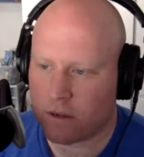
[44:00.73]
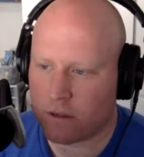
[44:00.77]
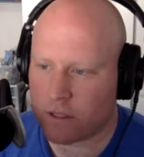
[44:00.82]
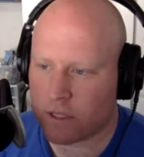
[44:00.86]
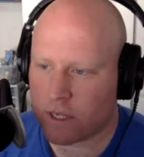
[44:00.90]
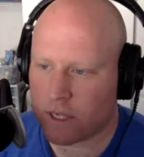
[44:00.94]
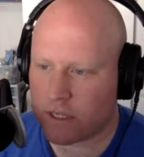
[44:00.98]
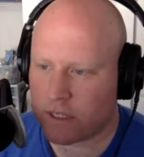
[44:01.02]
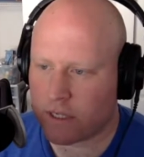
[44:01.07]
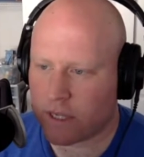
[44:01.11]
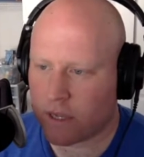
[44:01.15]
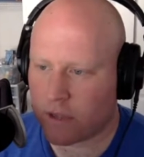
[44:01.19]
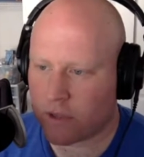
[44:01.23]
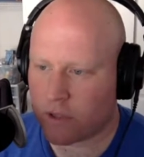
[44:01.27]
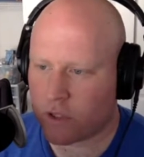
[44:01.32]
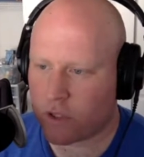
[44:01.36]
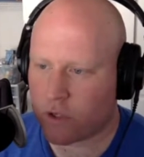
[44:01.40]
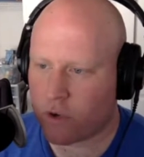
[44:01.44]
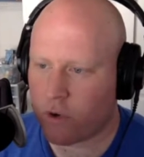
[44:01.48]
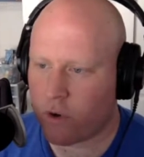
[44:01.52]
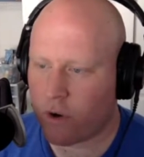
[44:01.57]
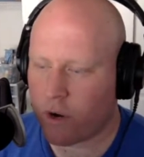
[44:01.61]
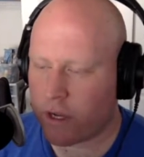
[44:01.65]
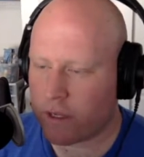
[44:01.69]
suss out
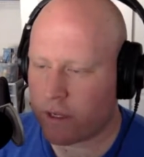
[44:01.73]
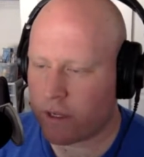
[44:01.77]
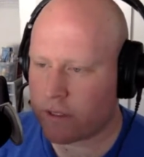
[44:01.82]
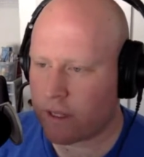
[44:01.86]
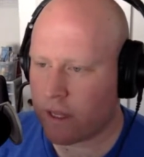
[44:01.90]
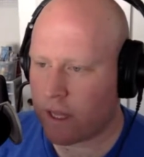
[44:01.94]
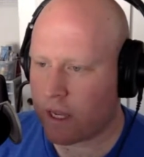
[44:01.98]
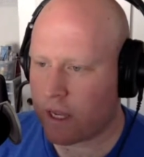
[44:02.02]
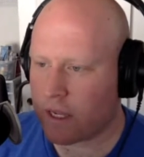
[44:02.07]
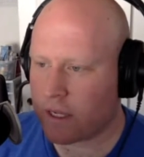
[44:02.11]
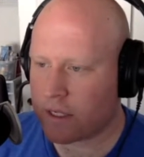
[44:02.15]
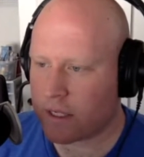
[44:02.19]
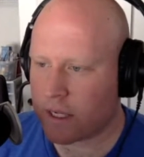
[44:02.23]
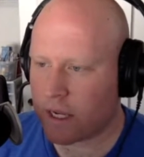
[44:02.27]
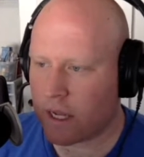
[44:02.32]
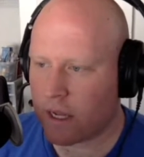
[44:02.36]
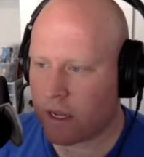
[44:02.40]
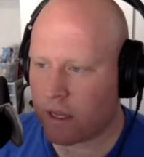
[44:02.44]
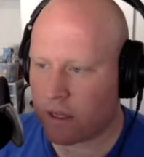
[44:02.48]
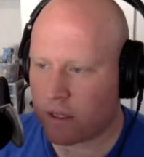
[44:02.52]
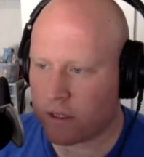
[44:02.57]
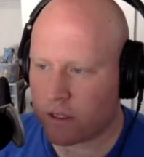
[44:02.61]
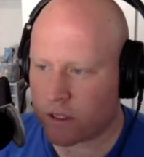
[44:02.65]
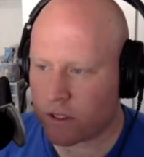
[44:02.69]
stories that they can
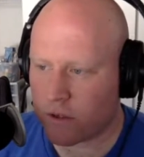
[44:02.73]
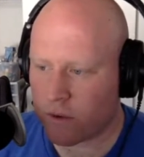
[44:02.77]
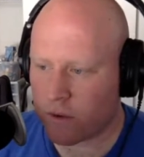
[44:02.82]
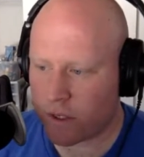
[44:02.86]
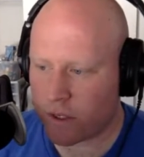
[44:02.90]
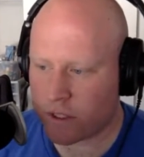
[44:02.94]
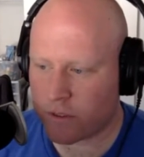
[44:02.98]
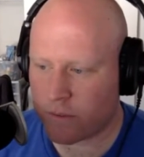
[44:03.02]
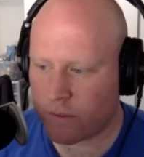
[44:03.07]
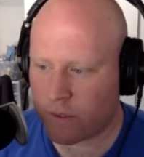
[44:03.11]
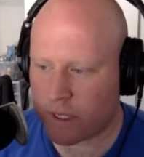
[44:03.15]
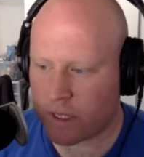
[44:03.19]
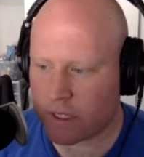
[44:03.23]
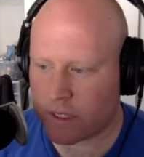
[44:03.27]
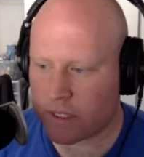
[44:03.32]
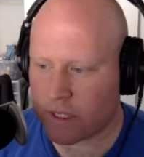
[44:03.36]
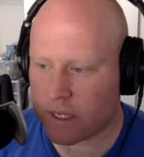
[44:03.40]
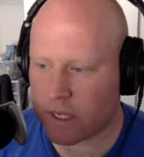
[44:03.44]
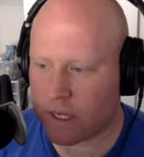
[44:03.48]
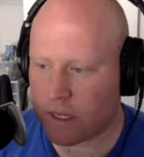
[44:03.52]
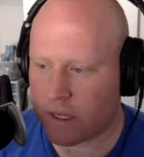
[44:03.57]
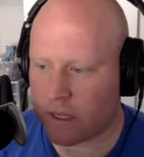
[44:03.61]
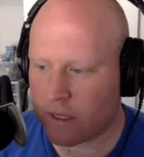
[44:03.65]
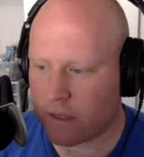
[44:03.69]
tell and stories that we can
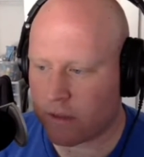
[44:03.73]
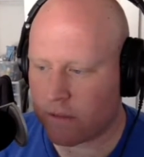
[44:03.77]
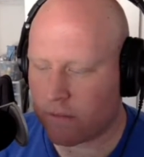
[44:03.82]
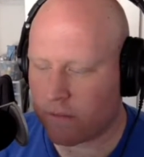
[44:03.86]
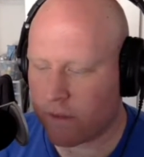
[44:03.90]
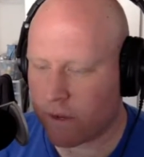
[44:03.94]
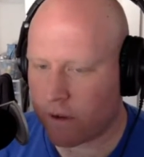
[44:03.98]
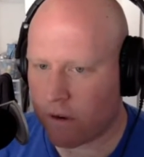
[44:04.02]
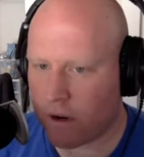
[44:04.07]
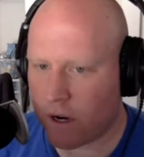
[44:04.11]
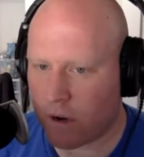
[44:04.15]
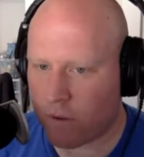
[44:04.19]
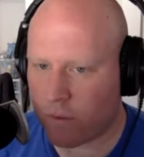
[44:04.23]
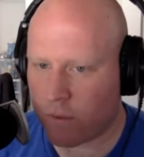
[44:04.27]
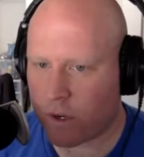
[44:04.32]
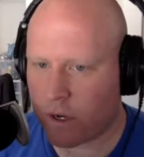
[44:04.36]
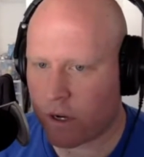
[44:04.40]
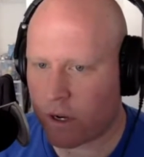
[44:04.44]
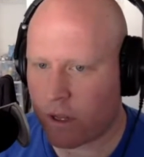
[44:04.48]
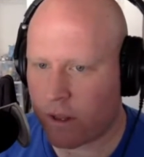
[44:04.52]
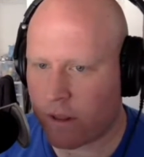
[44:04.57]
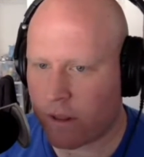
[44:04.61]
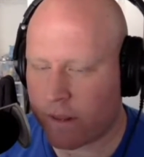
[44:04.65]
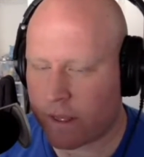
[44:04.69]
tell and figure out what
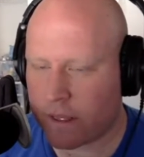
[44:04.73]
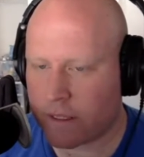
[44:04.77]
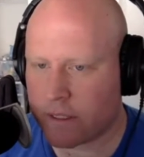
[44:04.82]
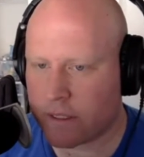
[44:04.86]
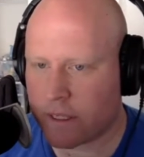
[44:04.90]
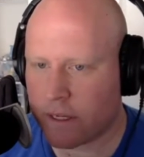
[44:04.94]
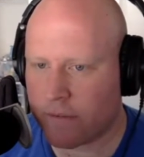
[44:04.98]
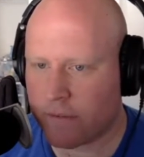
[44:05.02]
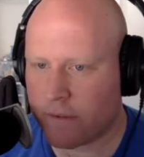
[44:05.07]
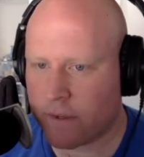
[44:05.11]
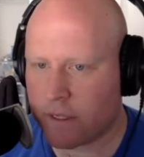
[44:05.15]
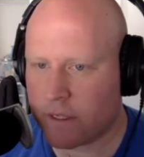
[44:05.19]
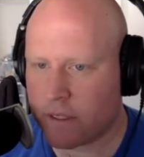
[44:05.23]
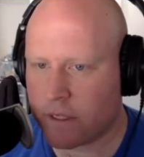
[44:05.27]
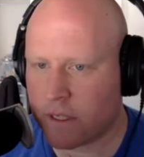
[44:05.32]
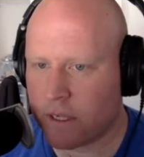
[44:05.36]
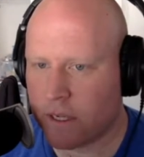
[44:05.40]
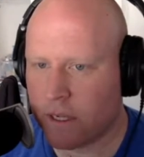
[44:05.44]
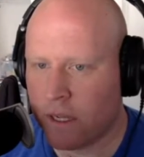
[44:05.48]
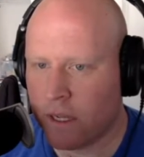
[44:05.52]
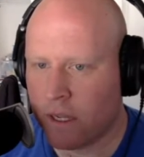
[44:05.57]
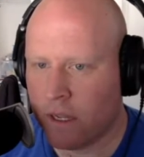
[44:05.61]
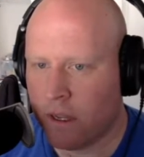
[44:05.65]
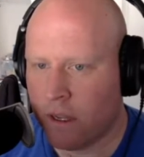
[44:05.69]
all of that stuff is,
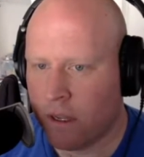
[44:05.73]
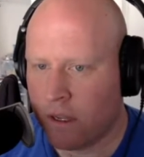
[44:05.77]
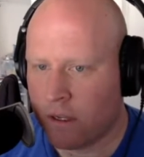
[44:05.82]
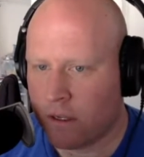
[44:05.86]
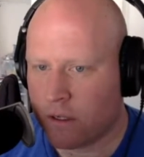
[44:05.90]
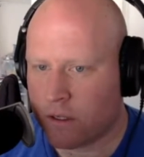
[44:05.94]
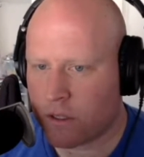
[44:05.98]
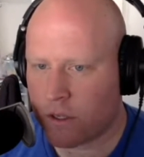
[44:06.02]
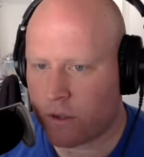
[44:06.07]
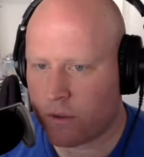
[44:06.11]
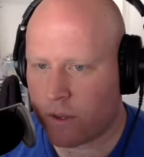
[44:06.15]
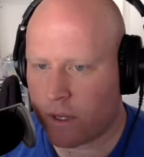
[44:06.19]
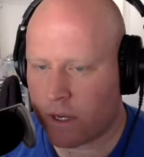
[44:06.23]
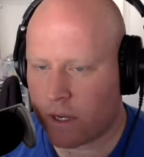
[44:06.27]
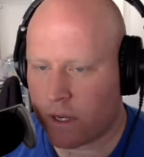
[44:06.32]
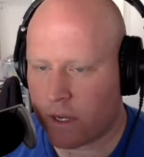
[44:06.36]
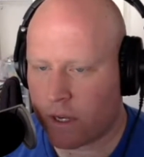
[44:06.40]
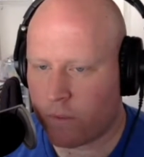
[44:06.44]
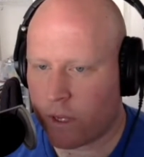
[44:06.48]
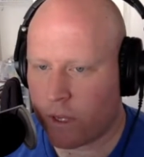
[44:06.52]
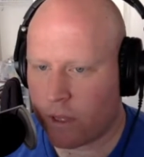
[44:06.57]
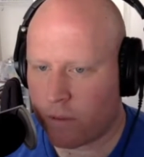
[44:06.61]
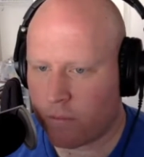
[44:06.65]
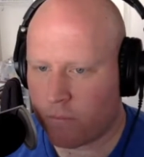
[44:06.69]
so
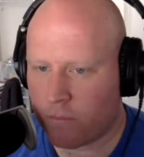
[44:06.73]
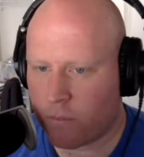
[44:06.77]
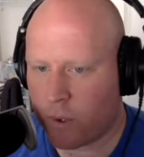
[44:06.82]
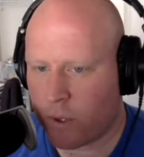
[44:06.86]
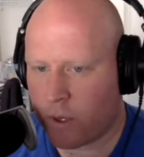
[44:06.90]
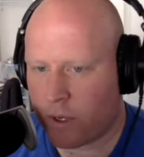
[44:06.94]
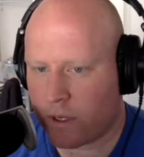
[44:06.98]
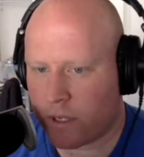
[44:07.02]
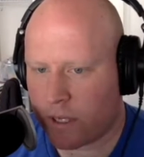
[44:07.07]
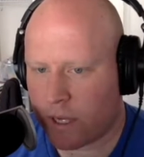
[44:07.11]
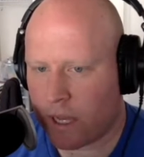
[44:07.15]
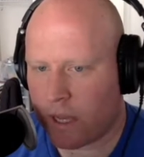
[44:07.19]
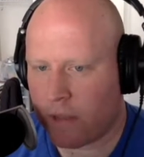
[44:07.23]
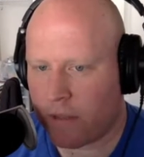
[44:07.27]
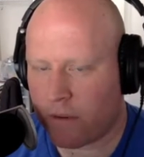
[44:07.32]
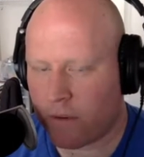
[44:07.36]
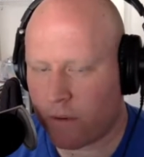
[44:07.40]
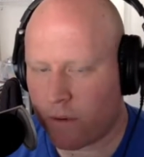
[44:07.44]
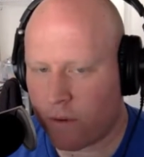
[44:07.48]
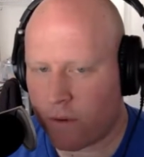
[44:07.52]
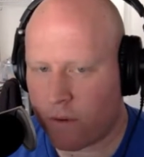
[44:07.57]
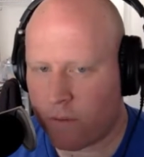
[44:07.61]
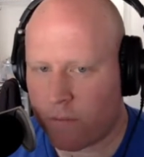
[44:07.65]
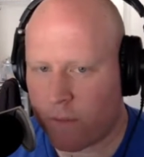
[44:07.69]
that we can put
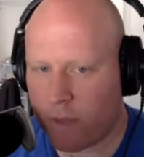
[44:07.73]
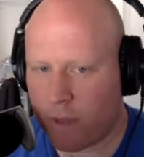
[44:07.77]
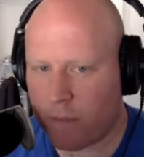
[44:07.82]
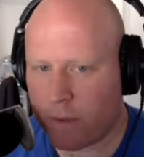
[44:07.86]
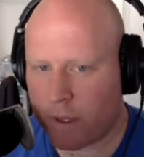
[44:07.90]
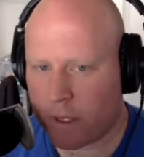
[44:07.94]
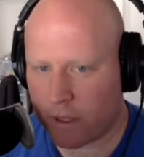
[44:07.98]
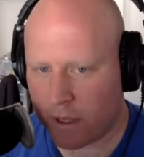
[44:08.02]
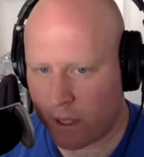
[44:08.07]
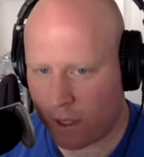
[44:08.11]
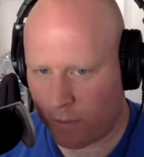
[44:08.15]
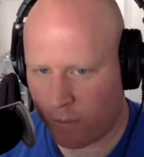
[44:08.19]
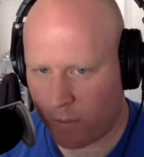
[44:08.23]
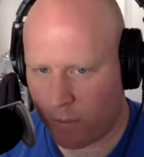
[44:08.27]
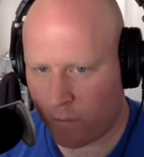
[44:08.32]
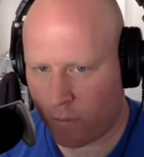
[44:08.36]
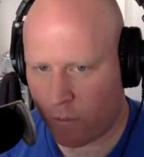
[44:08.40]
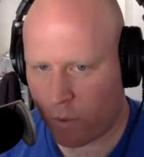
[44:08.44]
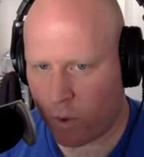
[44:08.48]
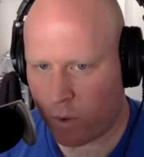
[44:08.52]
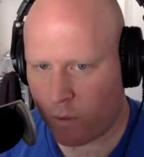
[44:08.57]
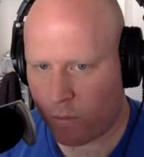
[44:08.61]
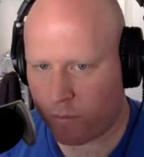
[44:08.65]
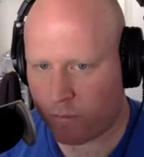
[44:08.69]
together maybe a little bit
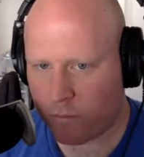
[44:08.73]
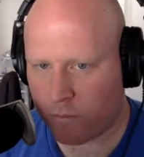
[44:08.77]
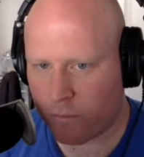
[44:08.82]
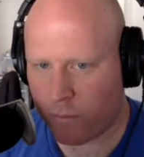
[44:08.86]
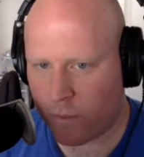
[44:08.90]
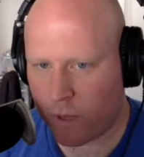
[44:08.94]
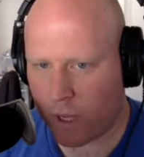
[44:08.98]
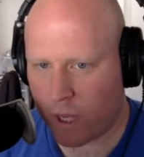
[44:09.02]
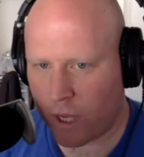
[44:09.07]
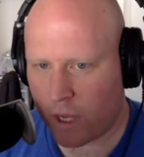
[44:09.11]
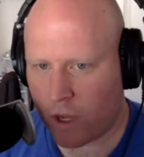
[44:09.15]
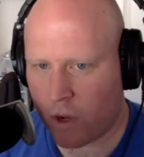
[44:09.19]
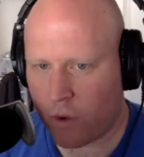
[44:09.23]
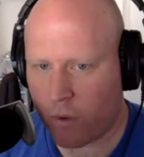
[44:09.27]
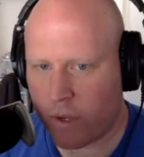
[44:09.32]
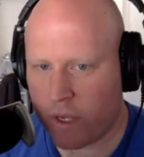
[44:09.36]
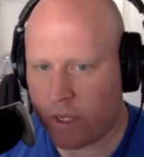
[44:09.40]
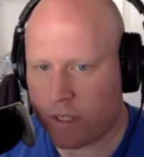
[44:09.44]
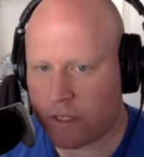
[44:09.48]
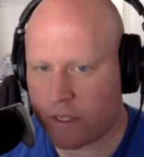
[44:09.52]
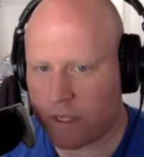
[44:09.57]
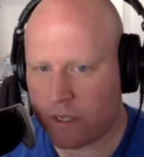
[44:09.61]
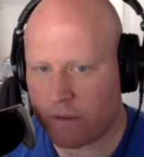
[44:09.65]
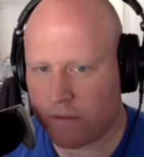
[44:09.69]
more
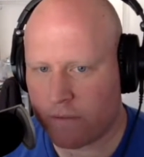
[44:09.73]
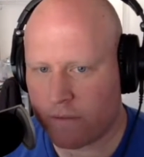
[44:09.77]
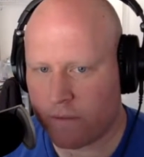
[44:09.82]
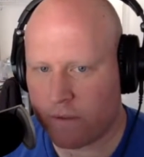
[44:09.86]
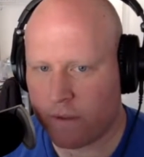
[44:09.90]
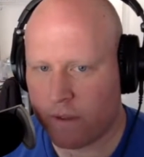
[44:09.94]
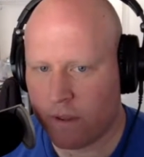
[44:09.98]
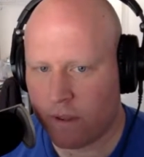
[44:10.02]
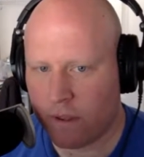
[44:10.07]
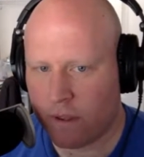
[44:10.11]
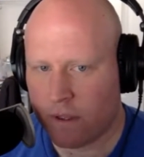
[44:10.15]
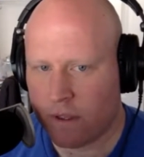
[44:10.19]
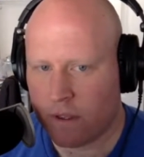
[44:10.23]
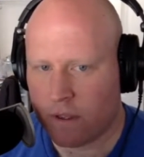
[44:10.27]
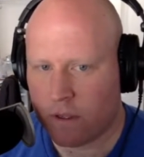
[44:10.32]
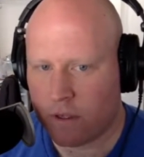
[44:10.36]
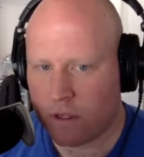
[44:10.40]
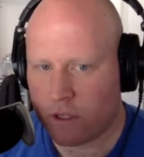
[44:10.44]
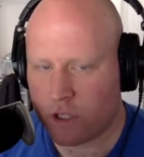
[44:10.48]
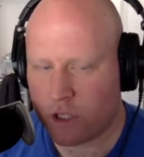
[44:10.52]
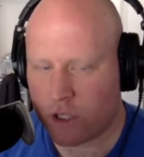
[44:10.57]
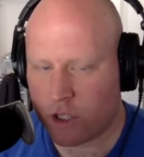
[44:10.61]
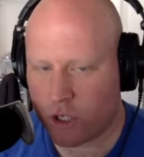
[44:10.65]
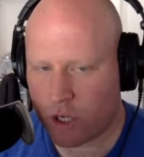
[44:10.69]
cohesive
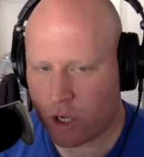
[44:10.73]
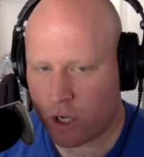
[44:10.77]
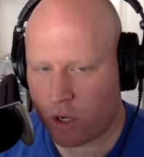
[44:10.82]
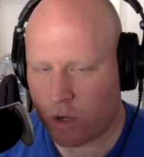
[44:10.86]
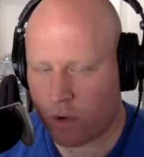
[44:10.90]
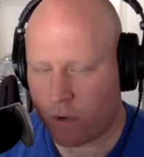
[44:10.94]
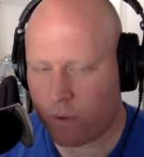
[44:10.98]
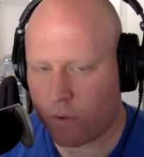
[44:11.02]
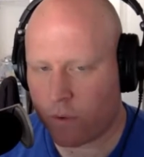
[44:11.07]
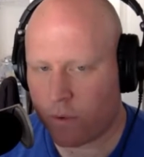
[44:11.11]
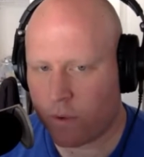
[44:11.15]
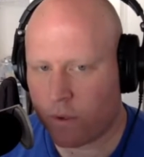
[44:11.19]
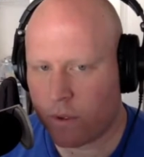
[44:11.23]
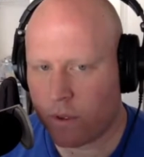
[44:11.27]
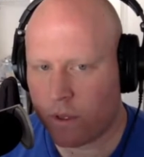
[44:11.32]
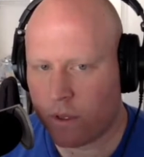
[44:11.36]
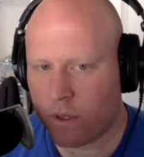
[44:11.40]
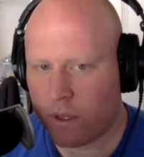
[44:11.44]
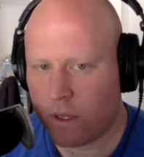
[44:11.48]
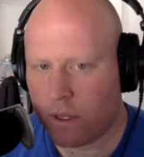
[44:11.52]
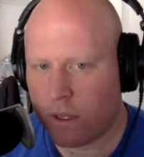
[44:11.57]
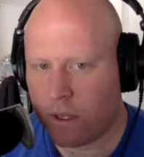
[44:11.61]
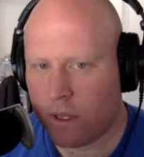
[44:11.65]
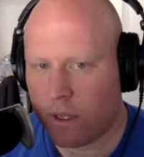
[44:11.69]
show.
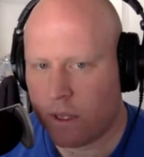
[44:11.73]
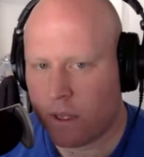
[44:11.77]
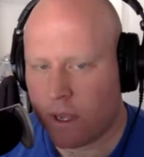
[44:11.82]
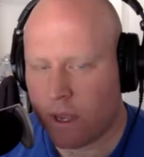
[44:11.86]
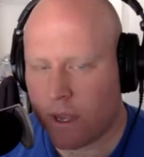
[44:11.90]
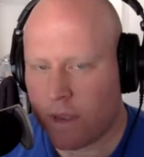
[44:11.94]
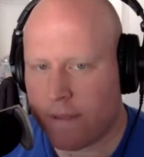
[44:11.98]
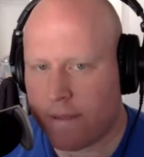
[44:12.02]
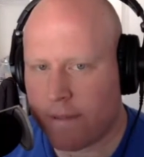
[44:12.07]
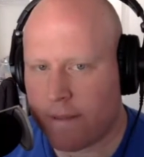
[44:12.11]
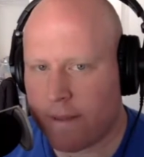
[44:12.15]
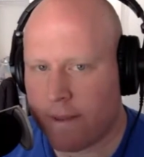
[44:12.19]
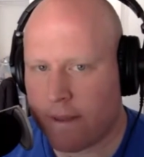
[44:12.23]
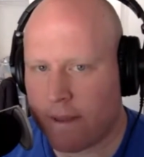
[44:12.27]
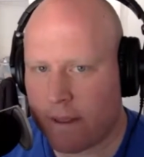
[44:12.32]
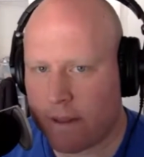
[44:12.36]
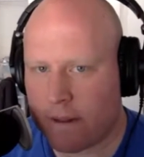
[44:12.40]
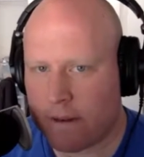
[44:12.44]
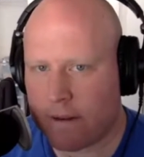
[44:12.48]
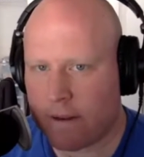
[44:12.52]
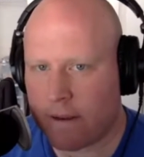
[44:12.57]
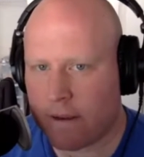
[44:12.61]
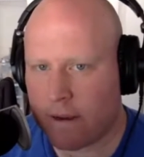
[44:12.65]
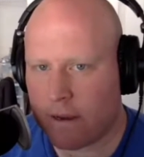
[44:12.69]
And
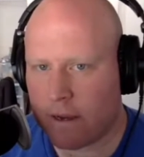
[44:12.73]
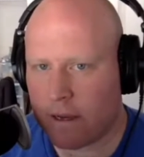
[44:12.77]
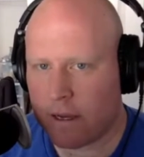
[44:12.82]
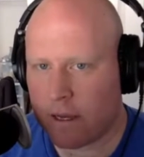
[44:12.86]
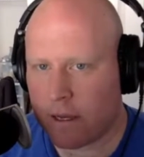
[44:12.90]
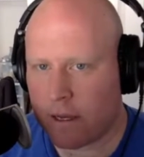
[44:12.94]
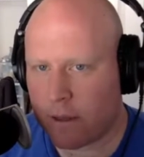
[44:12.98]
then,